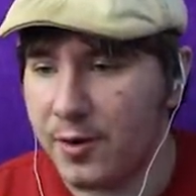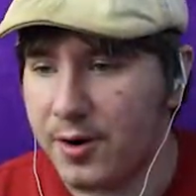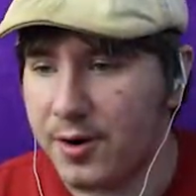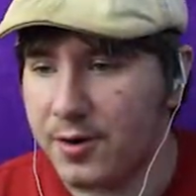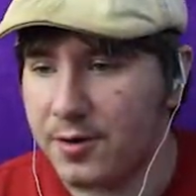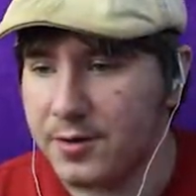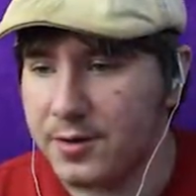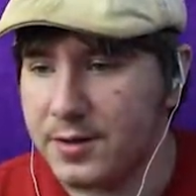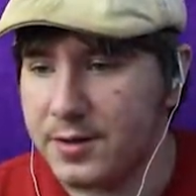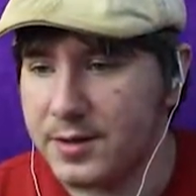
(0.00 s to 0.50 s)

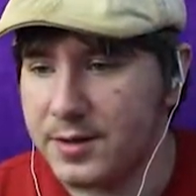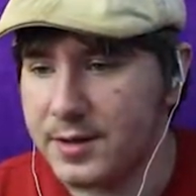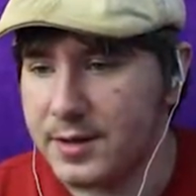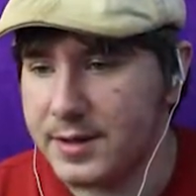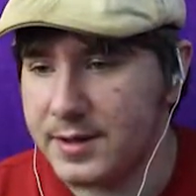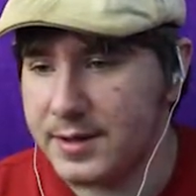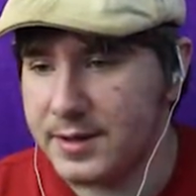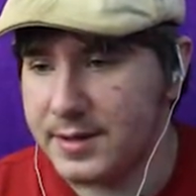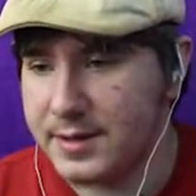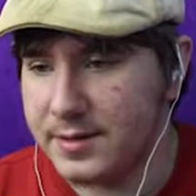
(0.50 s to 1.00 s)
wall,
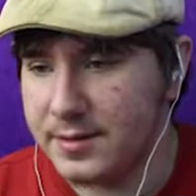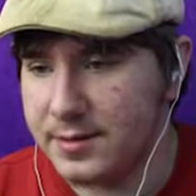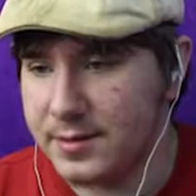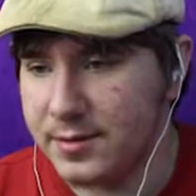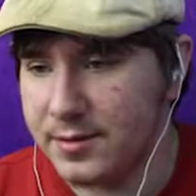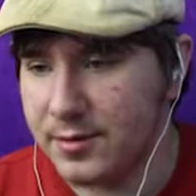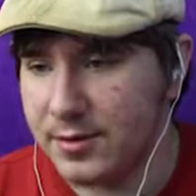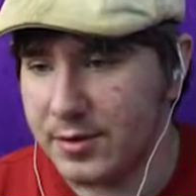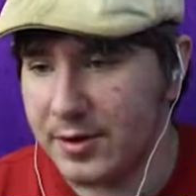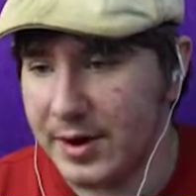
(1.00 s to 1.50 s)

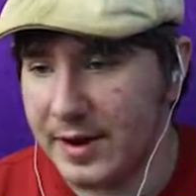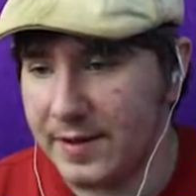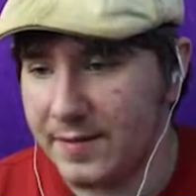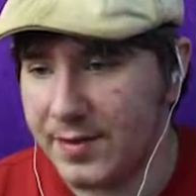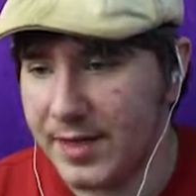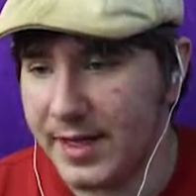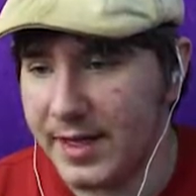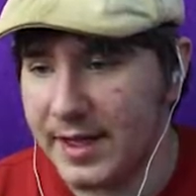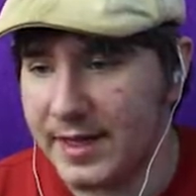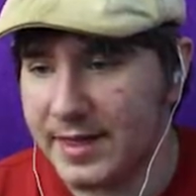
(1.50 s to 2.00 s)
or if
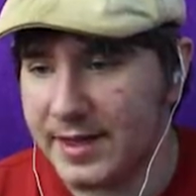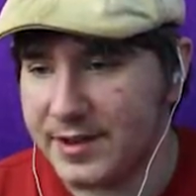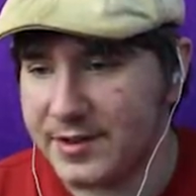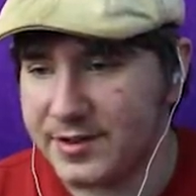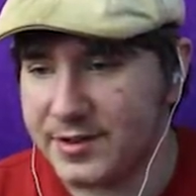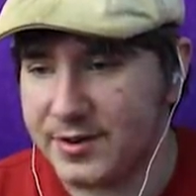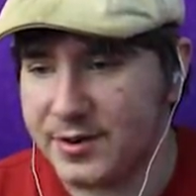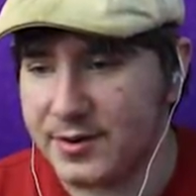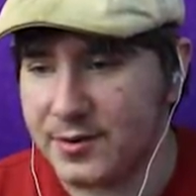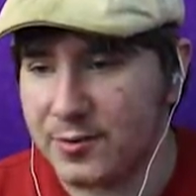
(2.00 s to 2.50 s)
they hit, like,
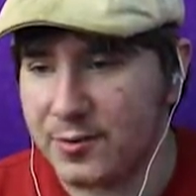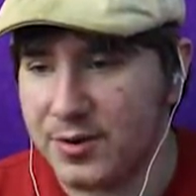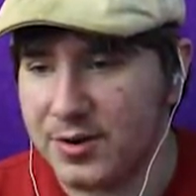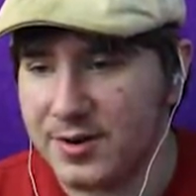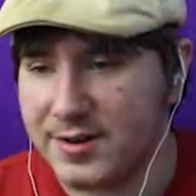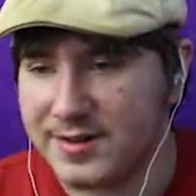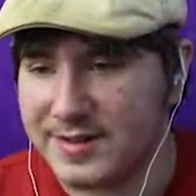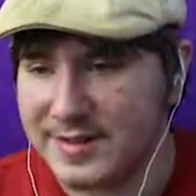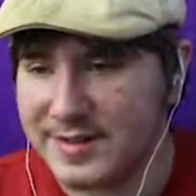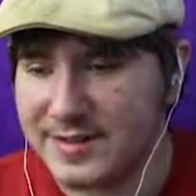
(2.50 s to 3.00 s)
certain
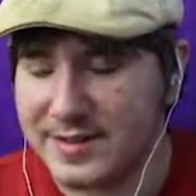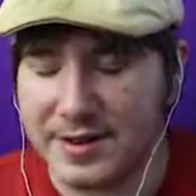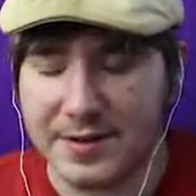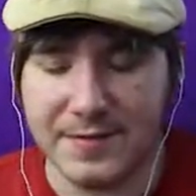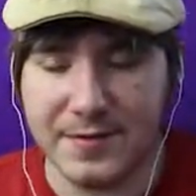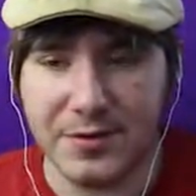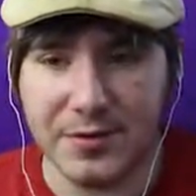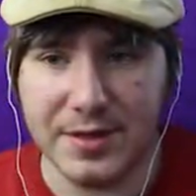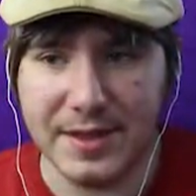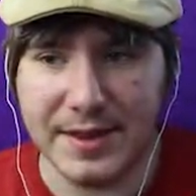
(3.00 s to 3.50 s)
walls and stuff,
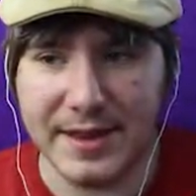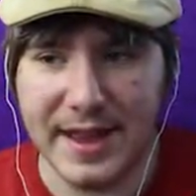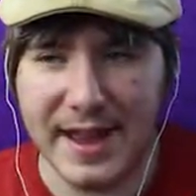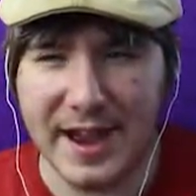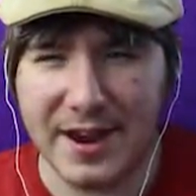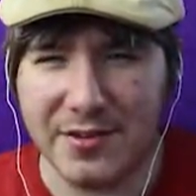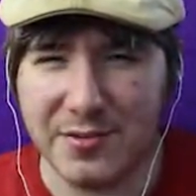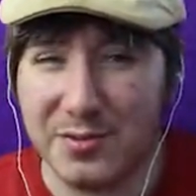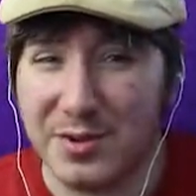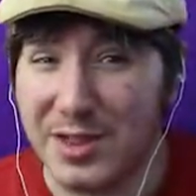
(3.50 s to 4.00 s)
it'll, like,
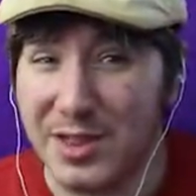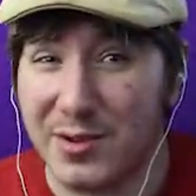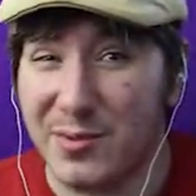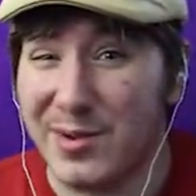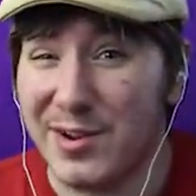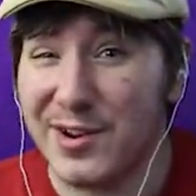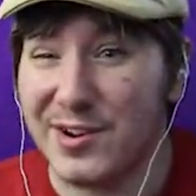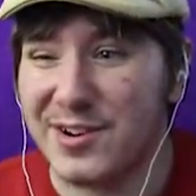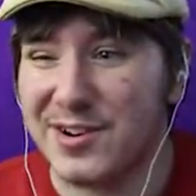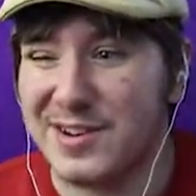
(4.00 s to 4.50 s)
act really
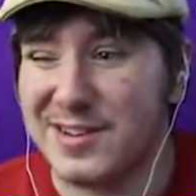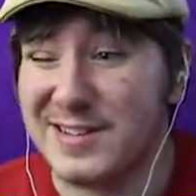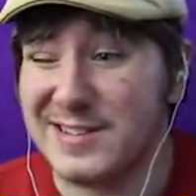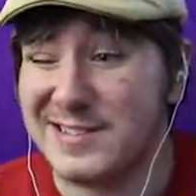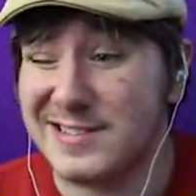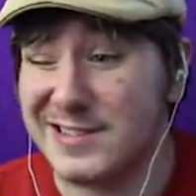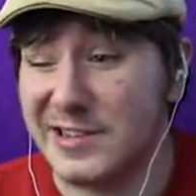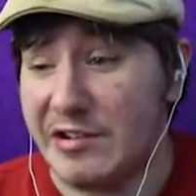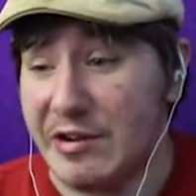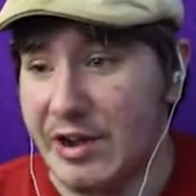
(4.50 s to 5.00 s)
weird.
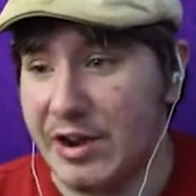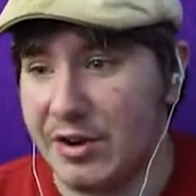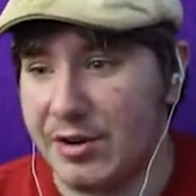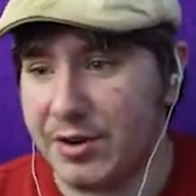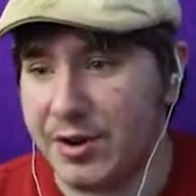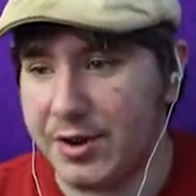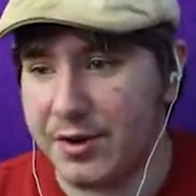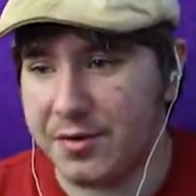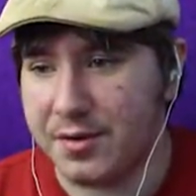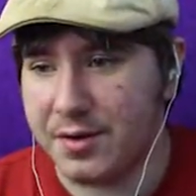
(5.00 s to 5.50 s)
So, I don't
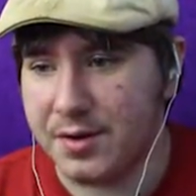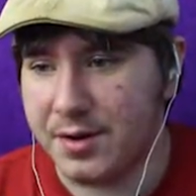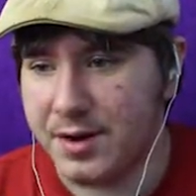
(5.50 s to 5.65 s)
know.